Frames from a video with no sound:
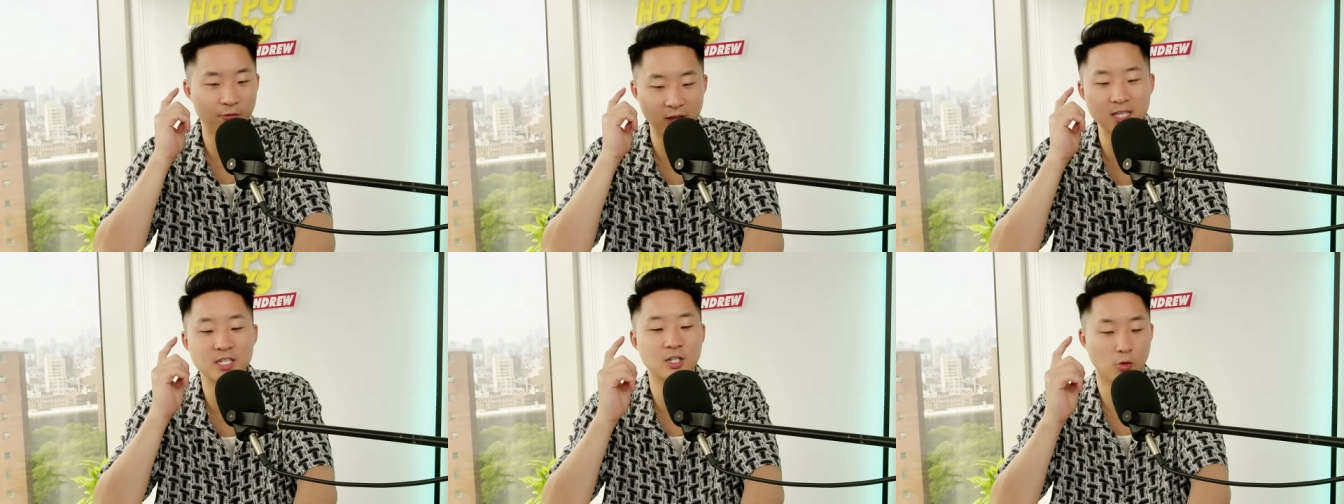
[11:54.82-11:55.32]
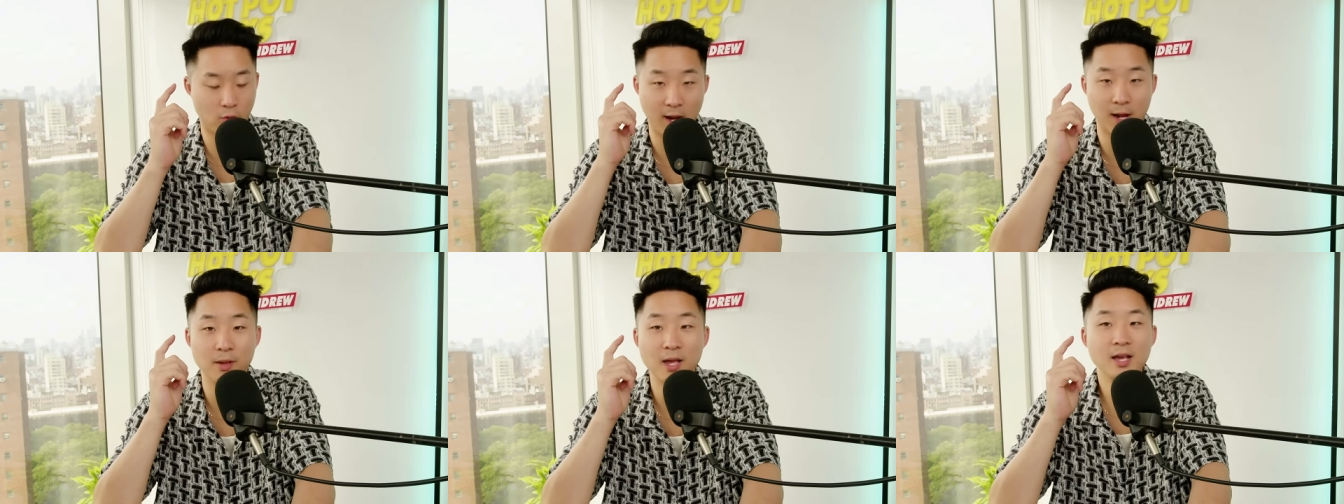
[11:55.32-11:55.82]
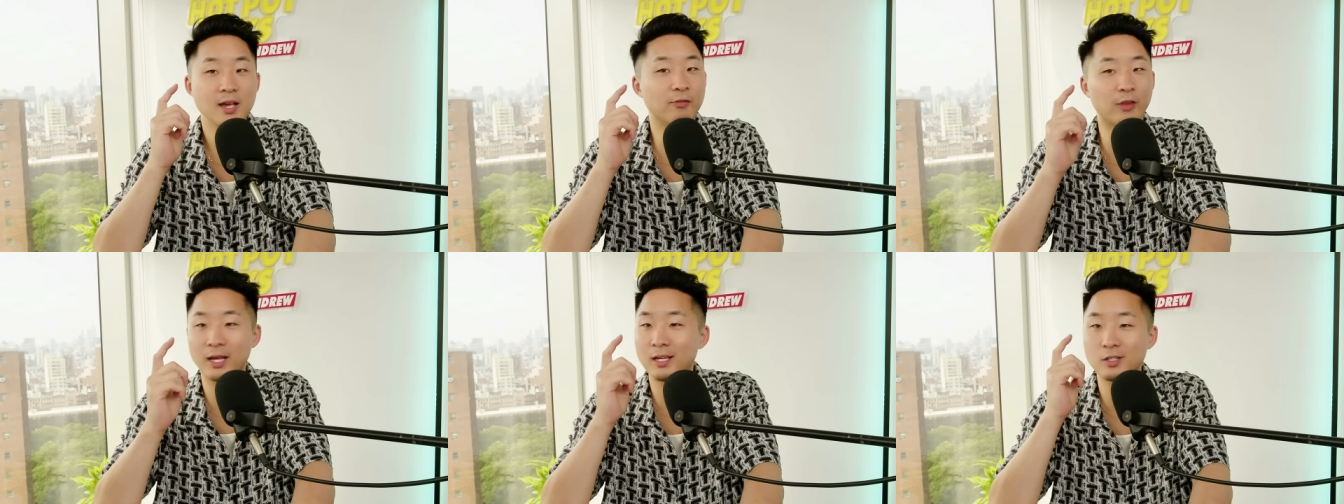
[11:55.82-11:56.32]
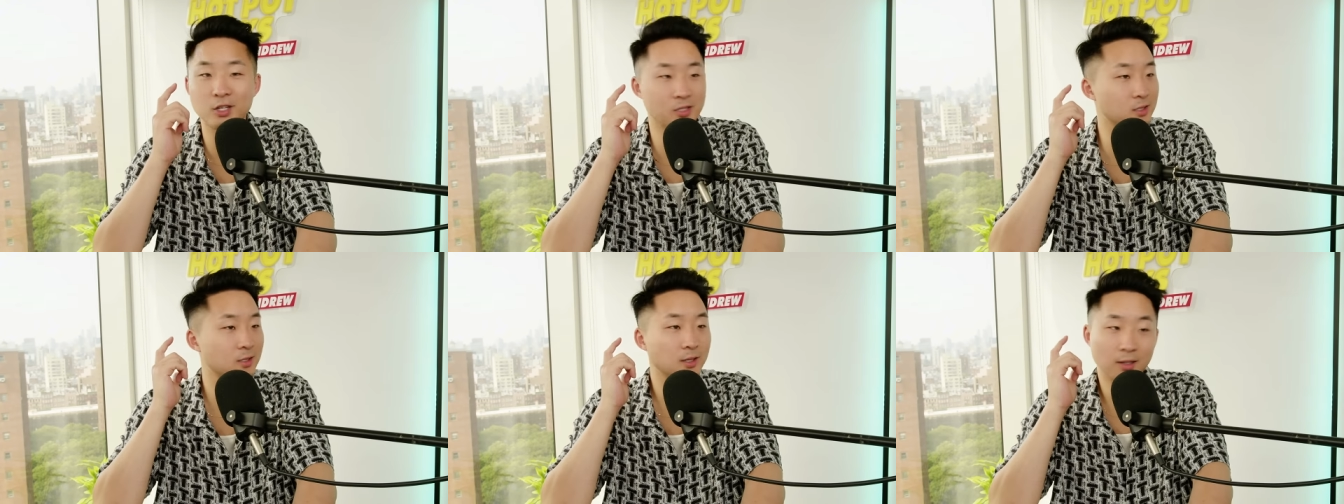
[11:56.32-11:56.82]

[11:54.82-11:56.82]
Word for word: Instagram if they can just